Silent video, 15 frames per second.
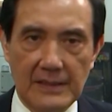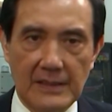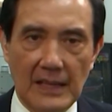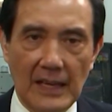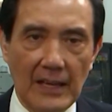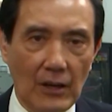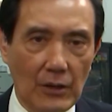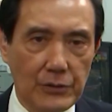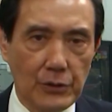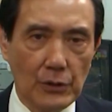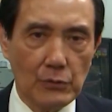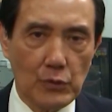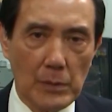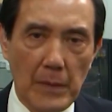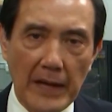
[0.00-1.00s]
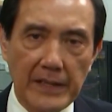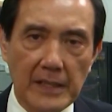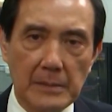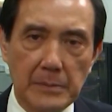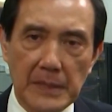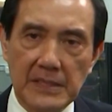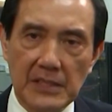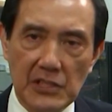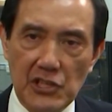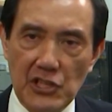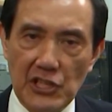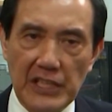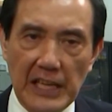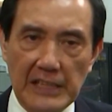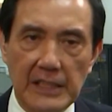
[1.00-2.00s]
I also reminded Mr. Xi
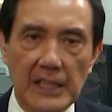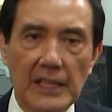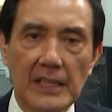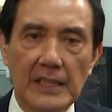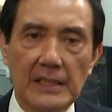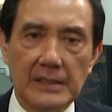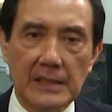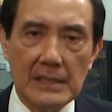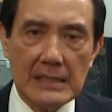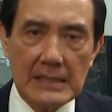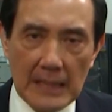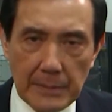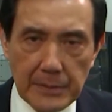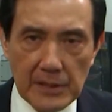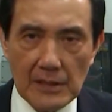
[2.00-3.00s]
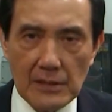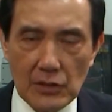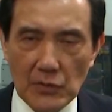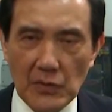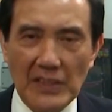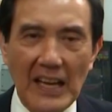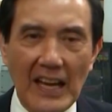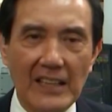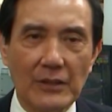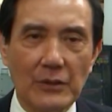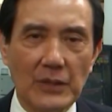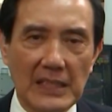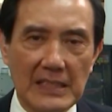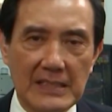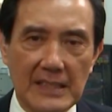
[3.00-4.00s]
that the substance of the 92
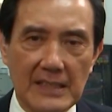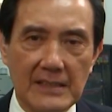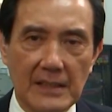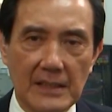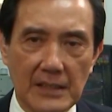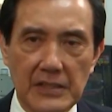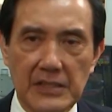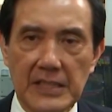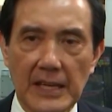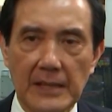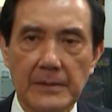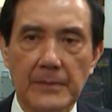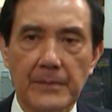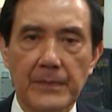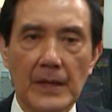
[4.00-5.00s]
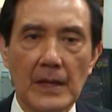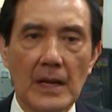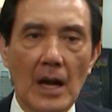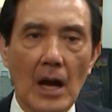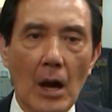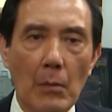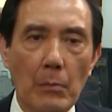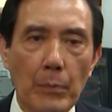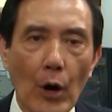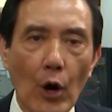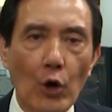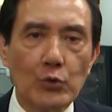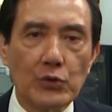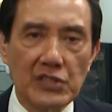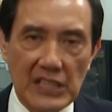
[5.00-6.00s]
Consensus is that
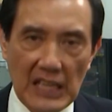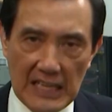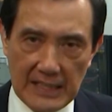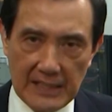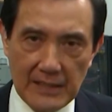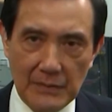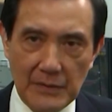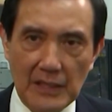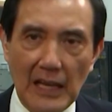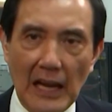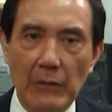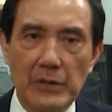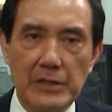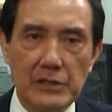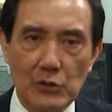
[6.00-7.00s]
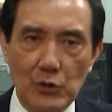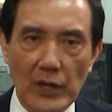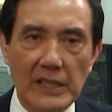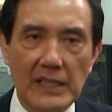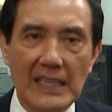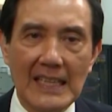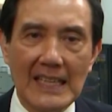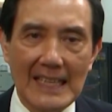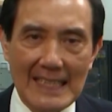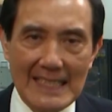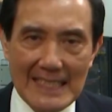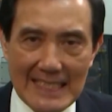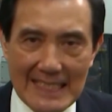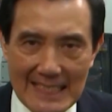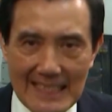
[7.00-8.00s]
both sides of the Taiwan Strait
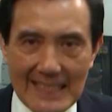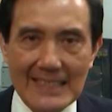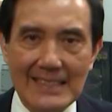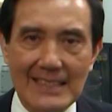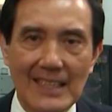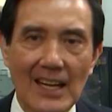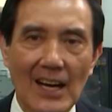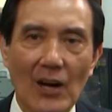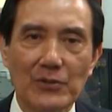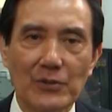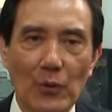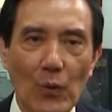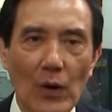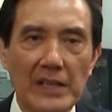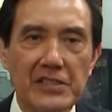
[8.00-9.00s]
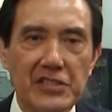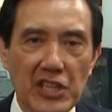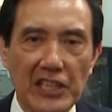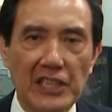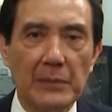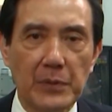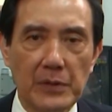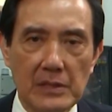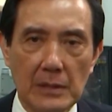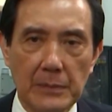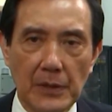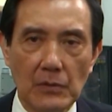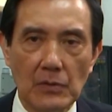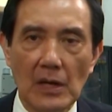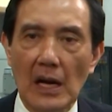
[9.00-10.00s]
insist on the one China
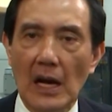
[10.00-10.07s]
principle.